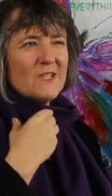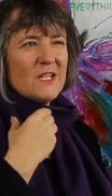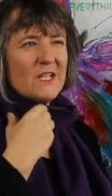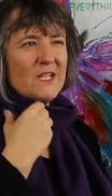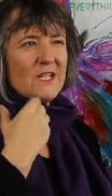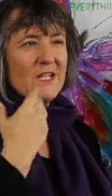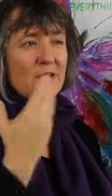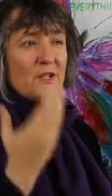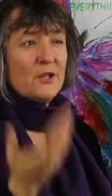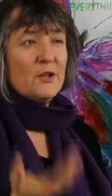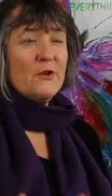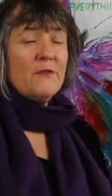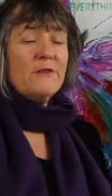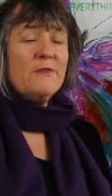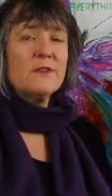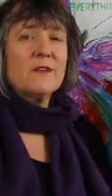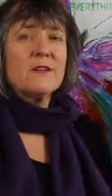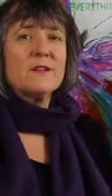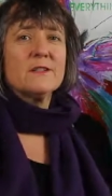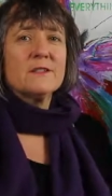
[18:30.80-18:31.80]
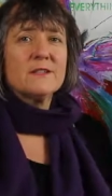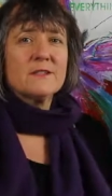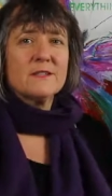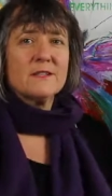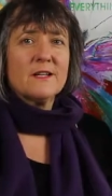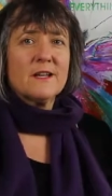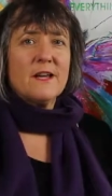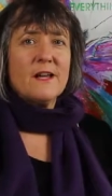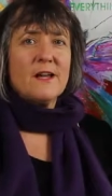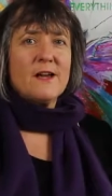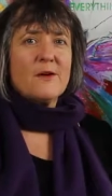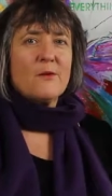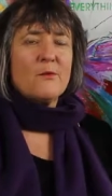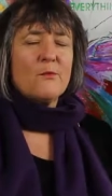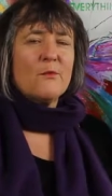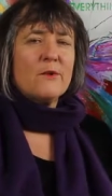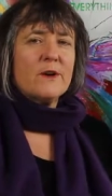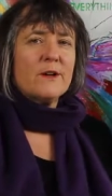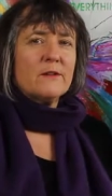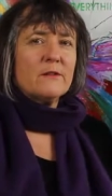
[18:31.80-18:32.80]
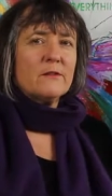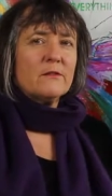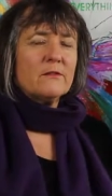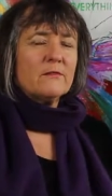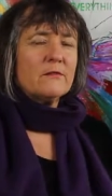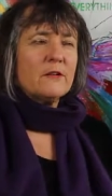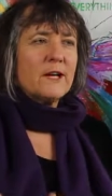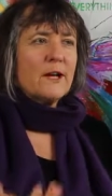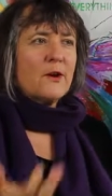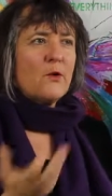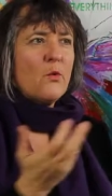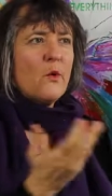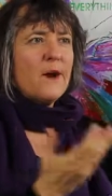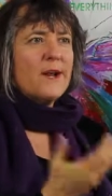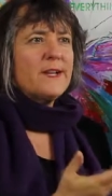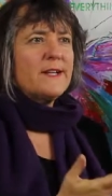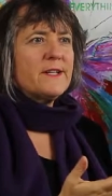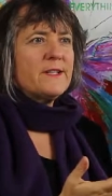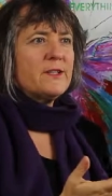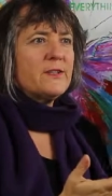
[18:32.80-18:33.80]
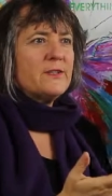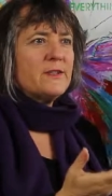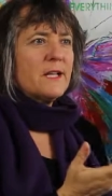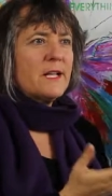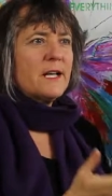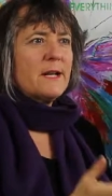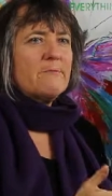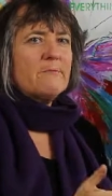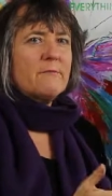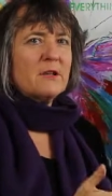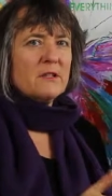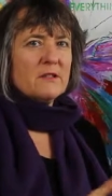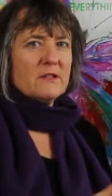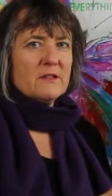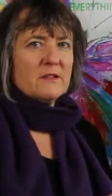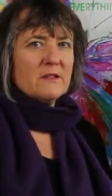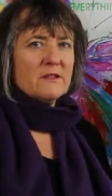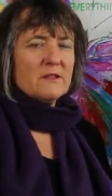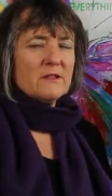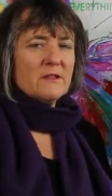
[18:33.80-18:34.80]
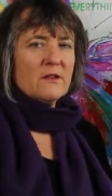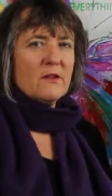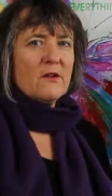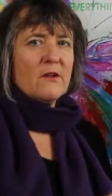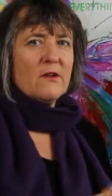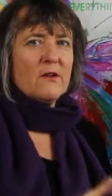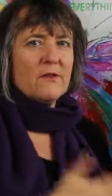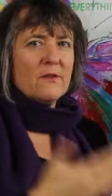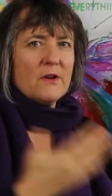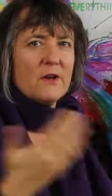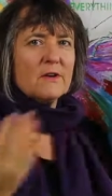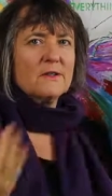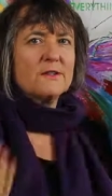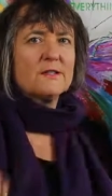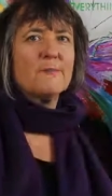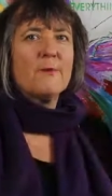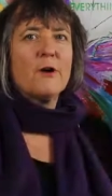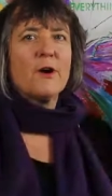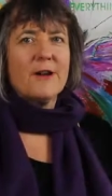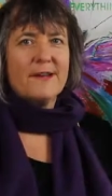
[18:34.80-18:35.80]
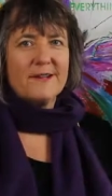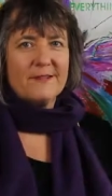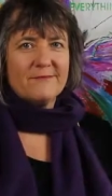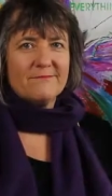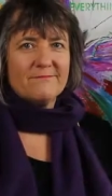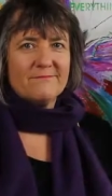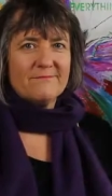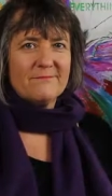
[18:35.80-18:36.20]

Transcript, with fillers: youthness will equate to the limberness of our spine.